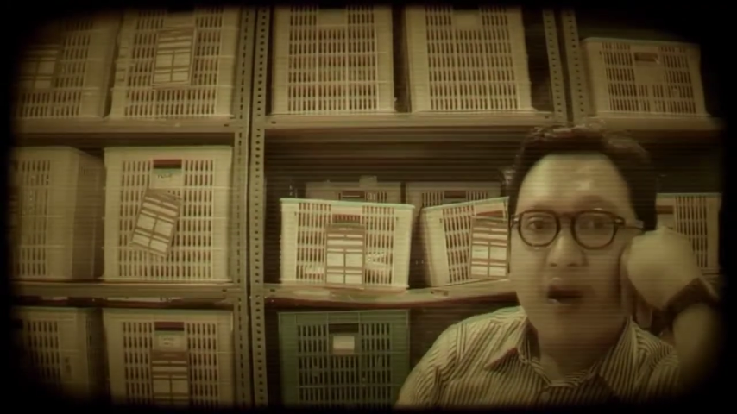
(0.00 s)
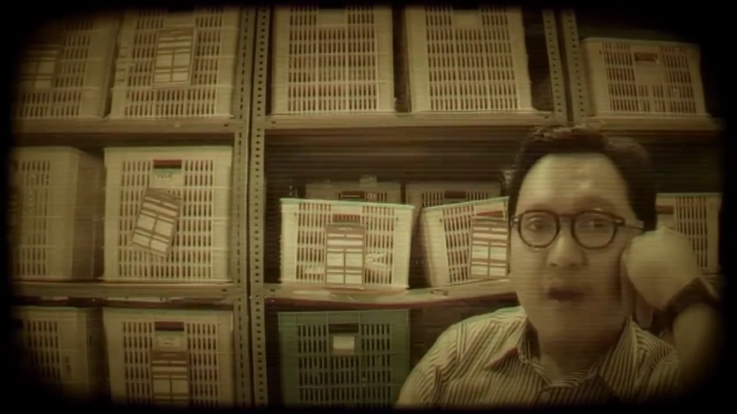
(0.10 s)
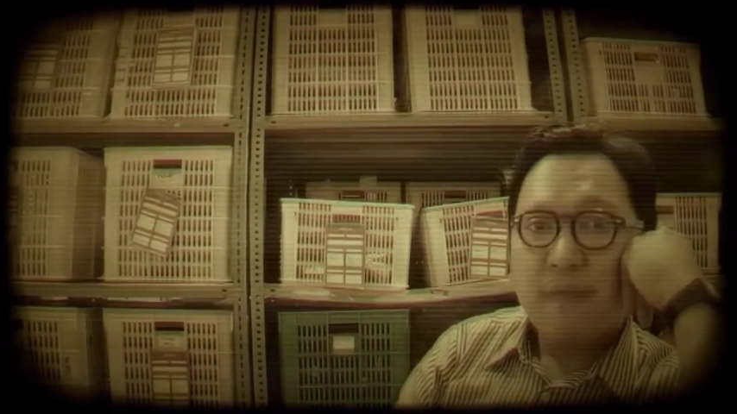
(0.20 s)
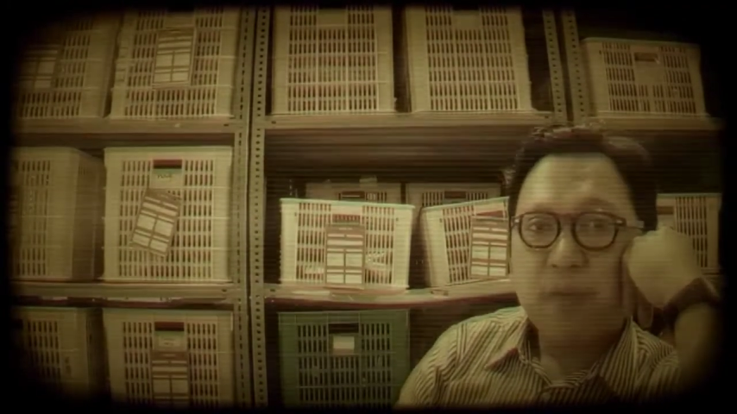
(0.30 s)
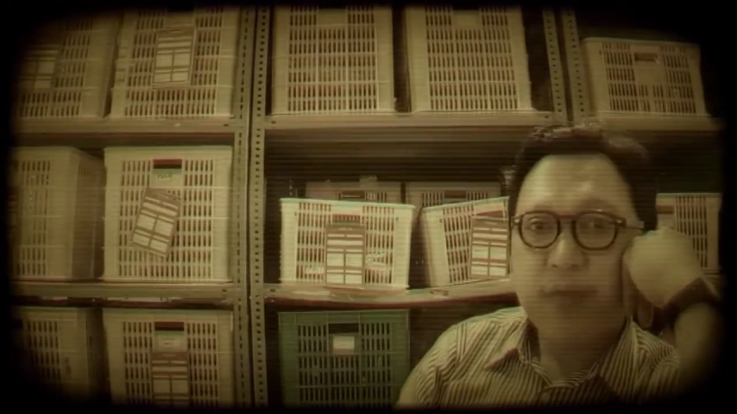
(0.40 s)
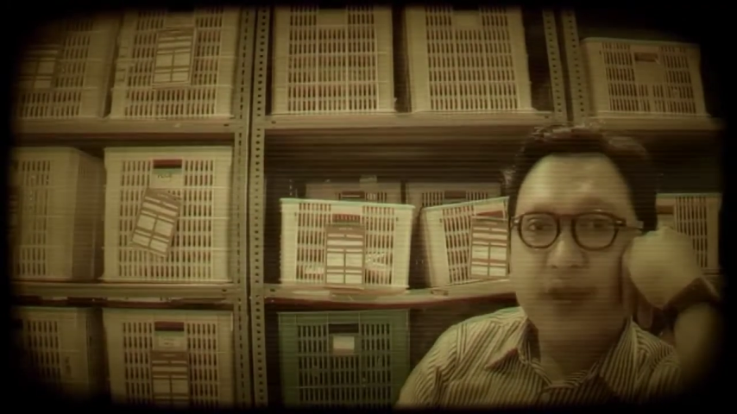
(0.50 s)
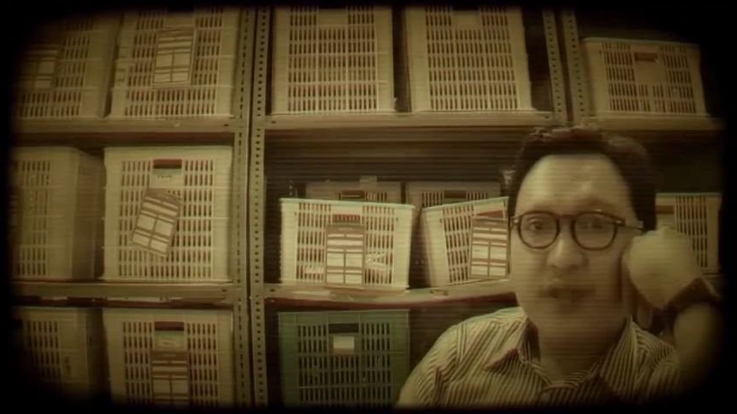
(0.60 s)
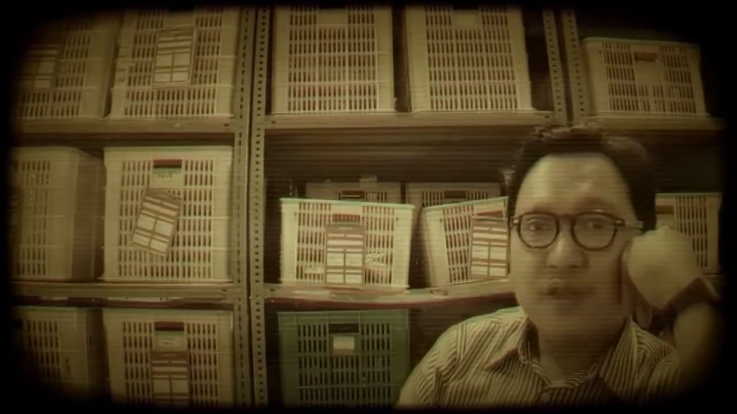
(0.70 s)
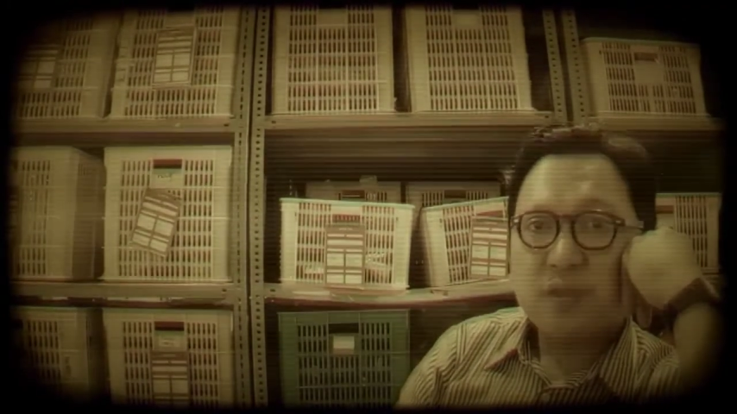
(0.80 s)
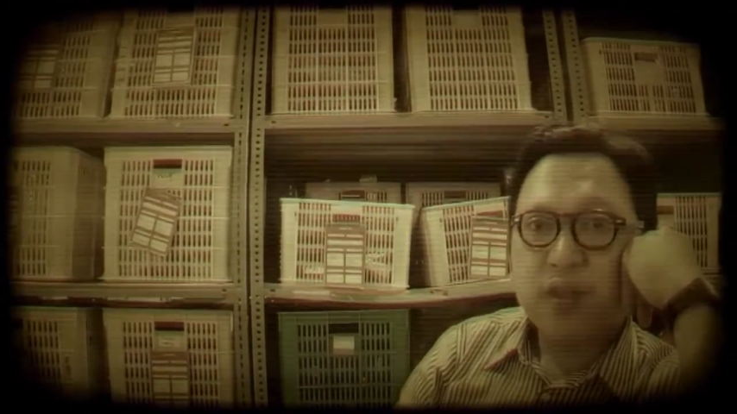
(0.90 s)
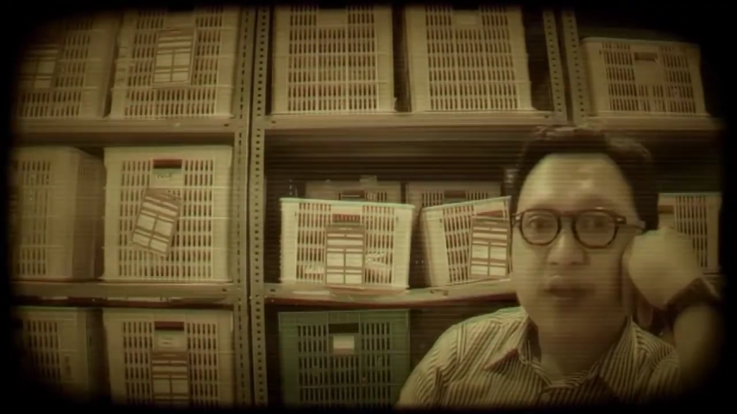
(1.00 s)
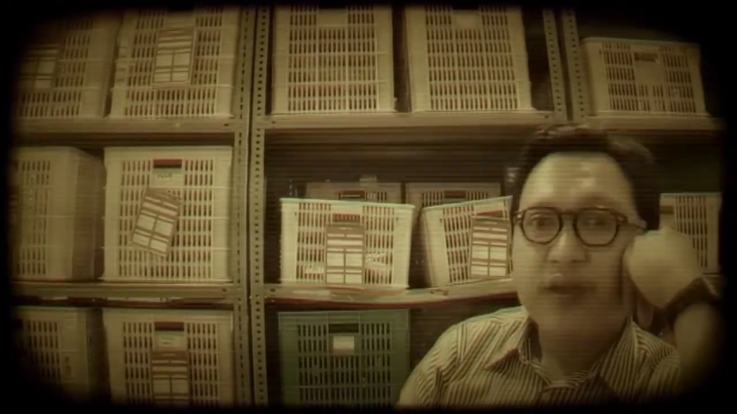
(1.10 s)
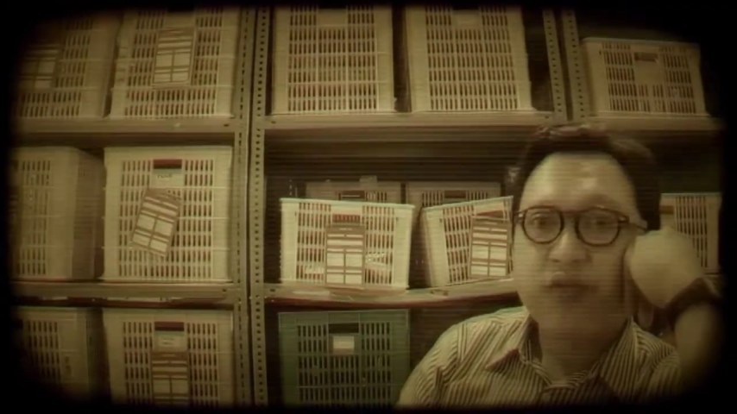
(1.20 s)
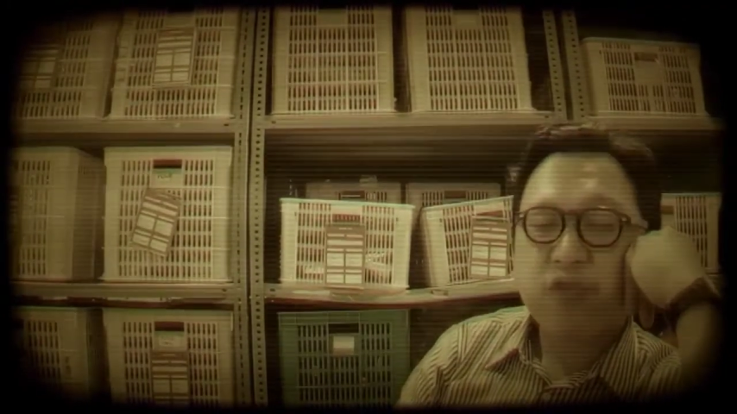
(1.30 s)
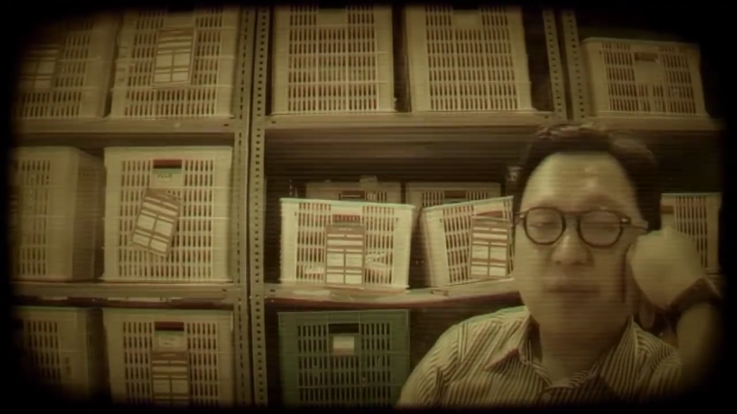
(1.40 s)
of a business
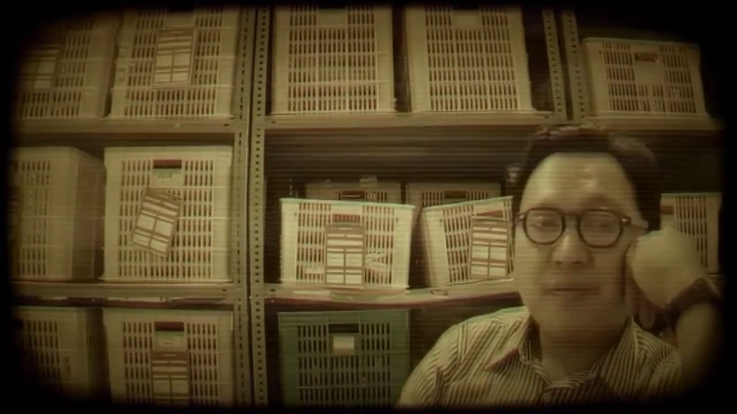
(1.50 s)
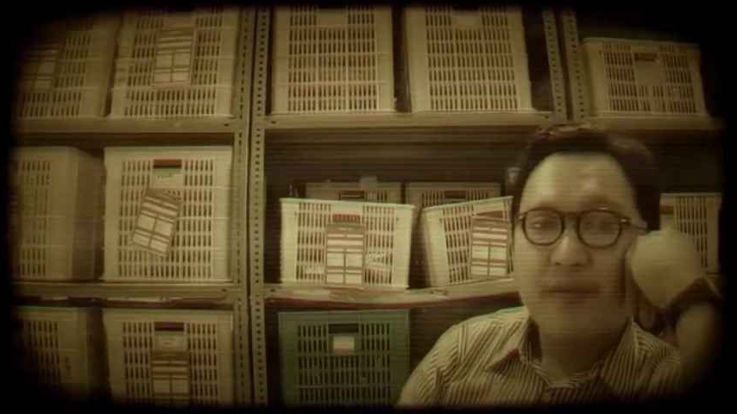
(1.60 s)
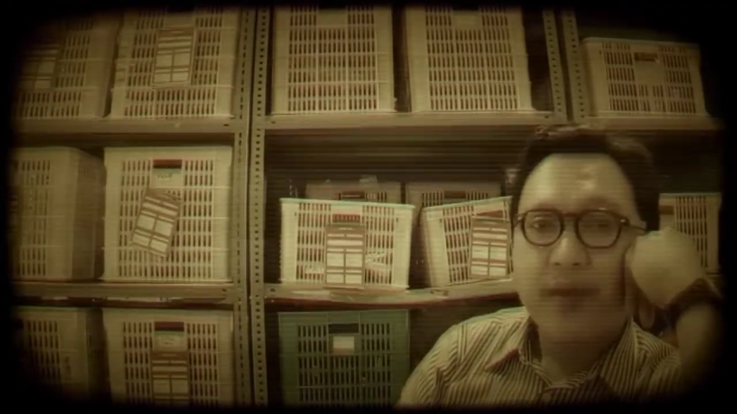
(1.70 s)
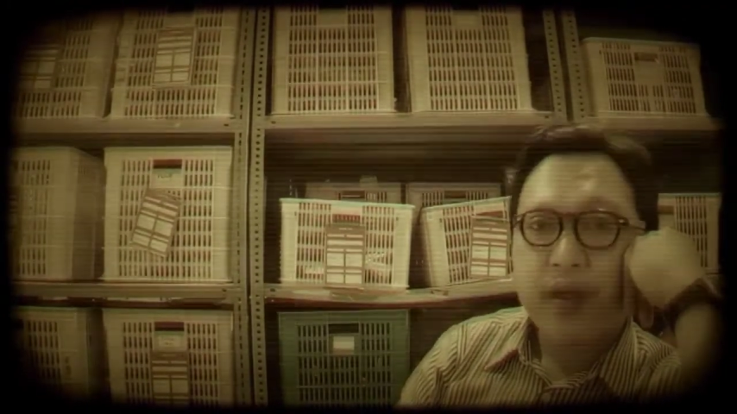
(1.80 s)
trip.